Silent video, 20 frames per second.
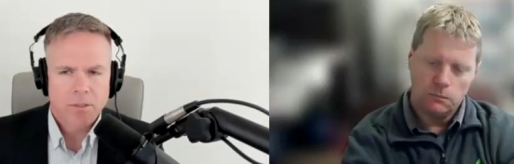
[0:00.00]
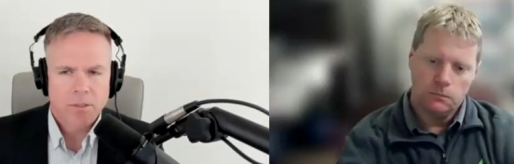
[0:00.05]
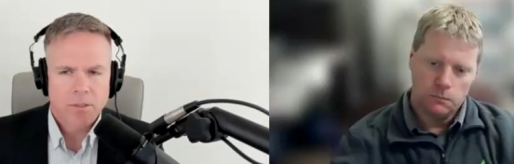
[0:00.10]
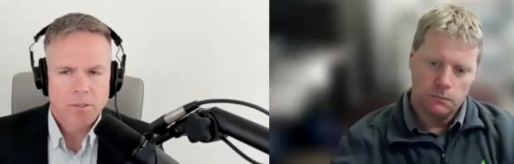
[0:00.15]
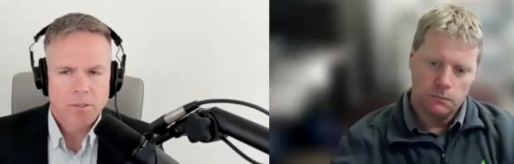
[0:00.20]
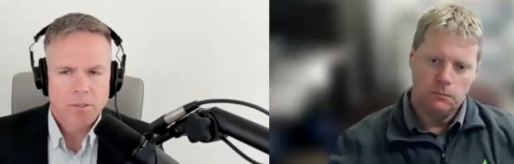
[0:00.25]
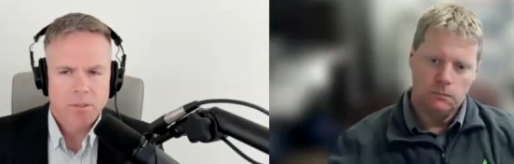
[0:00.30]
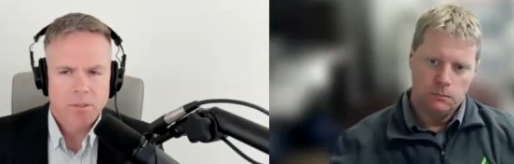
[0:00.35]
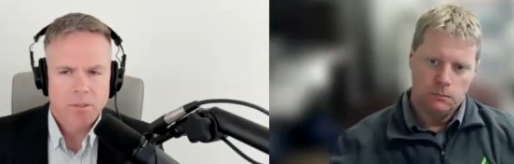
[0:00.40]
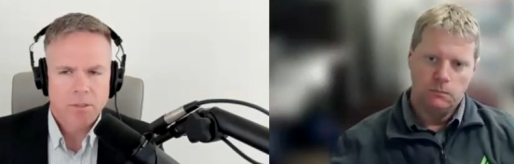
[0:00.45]

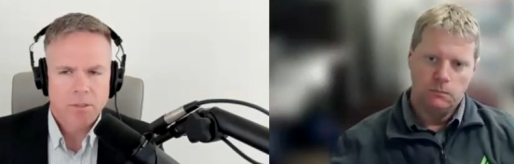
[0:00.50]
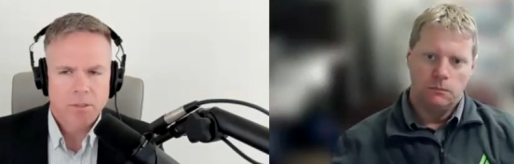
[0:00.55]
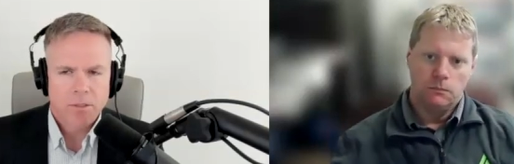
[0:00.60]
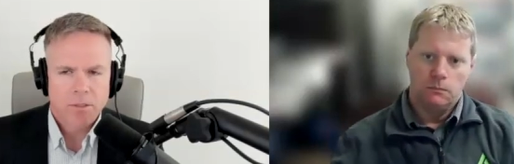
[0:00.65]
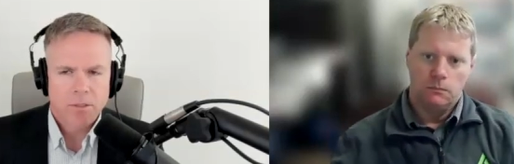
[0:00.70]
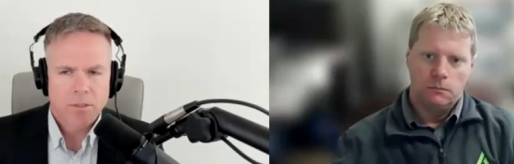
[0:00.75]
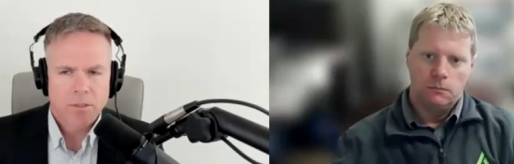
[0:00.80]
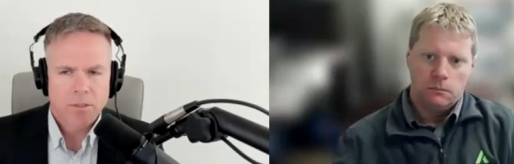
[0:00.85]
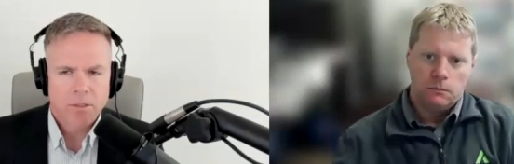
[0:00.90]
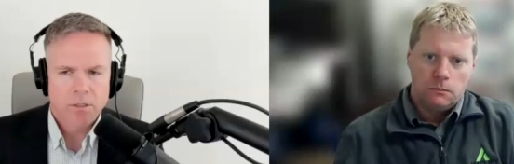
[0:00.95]

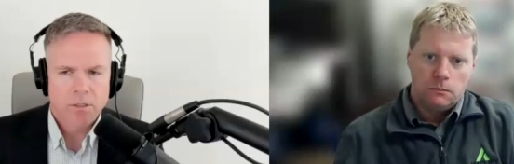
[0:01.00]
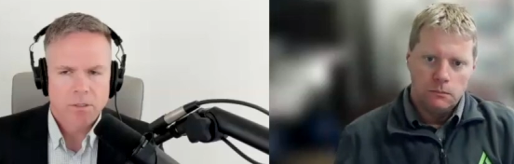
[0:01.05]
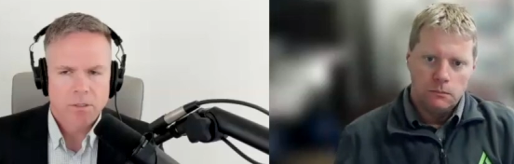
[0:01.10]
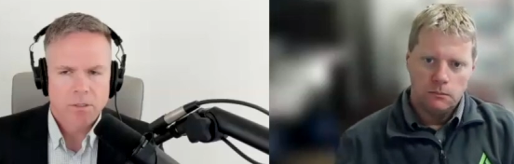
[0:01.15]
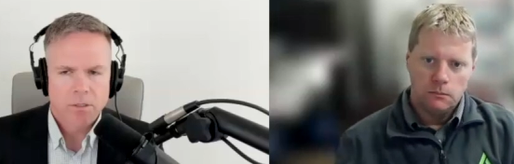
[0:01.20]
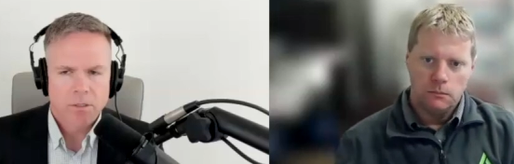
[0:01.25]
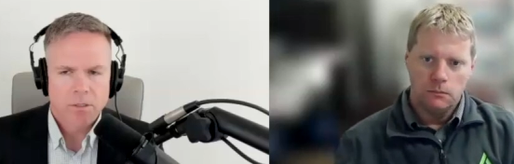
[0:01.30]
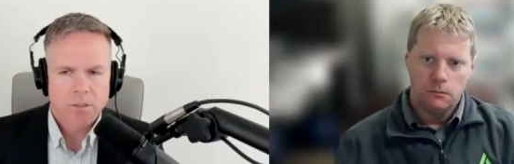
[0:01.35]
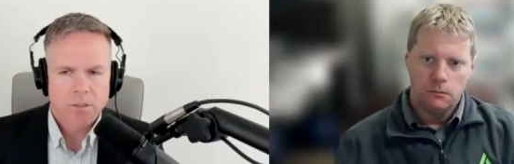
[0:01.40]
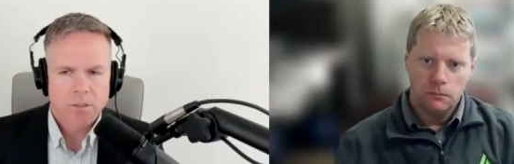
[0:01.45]

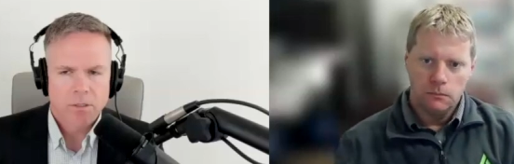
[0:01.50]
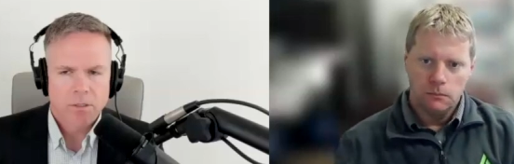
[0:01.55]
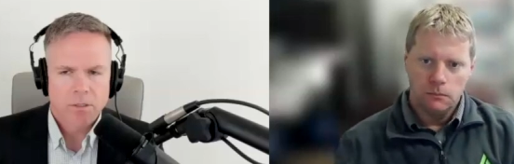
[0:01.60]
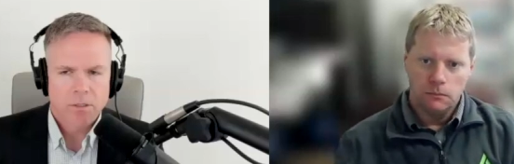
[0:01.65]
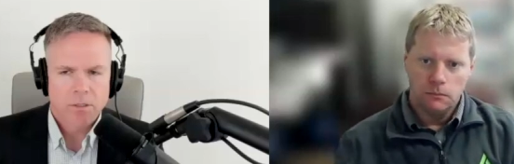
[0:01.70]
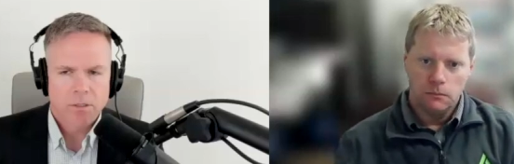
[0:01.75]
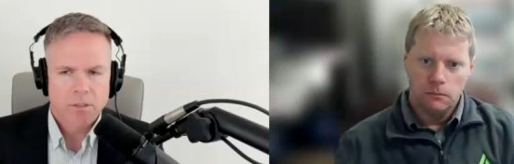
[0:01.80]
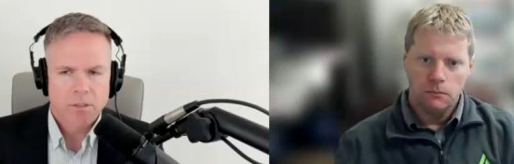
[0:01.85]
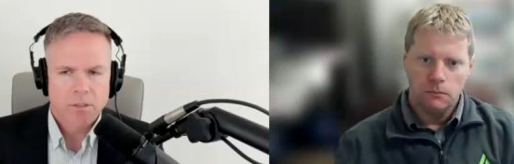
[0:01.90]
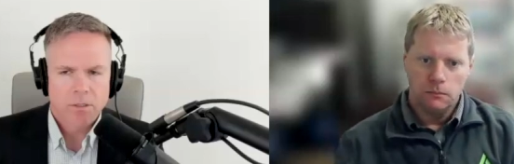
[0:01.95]

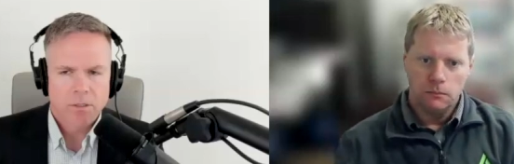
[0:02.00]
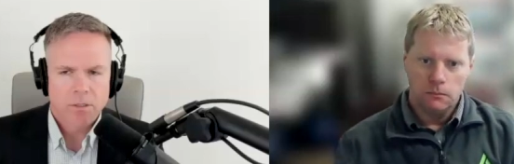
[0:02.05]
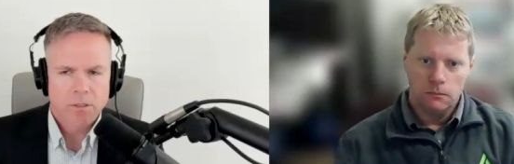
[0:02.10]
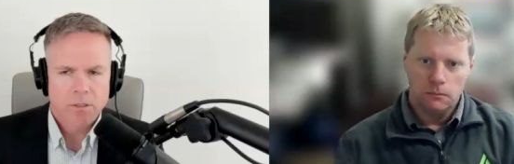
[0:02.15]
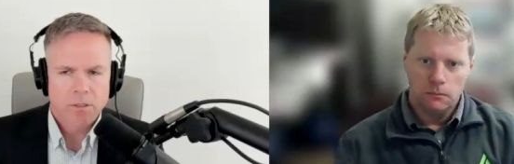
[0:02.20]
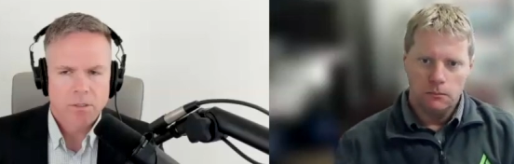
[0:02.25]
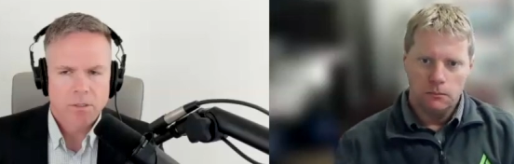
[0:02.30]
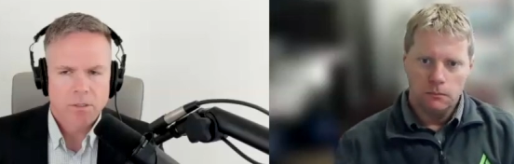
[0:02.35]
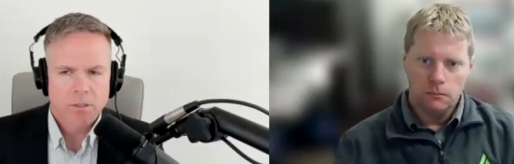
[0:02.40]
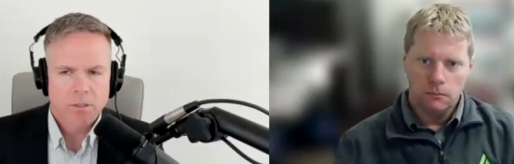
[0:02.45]

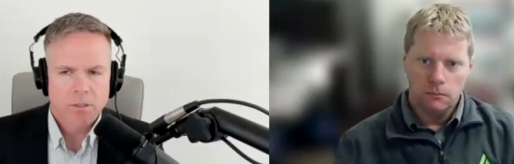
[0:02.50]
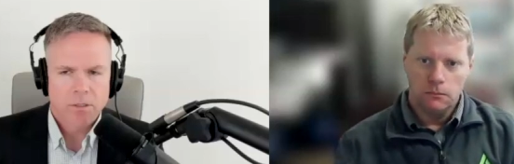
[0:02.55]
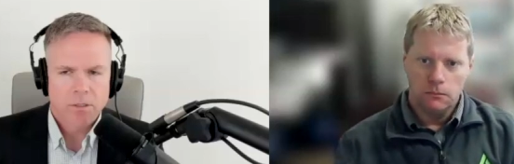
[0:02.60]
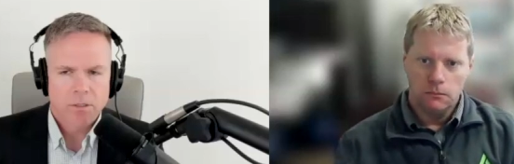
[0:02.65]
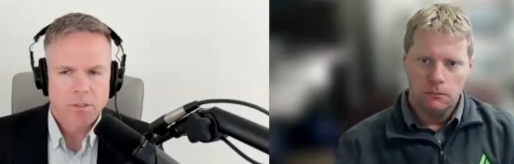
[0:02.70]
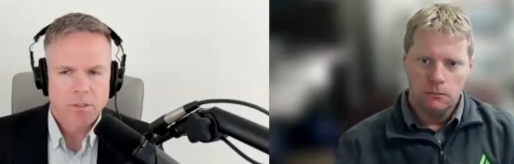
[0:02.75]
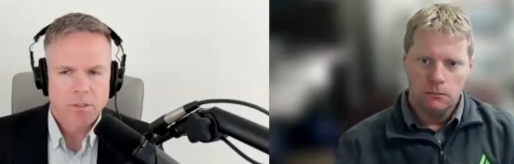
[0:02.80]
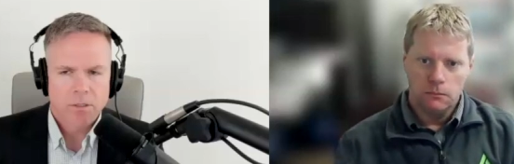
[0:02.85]
Nothing is said.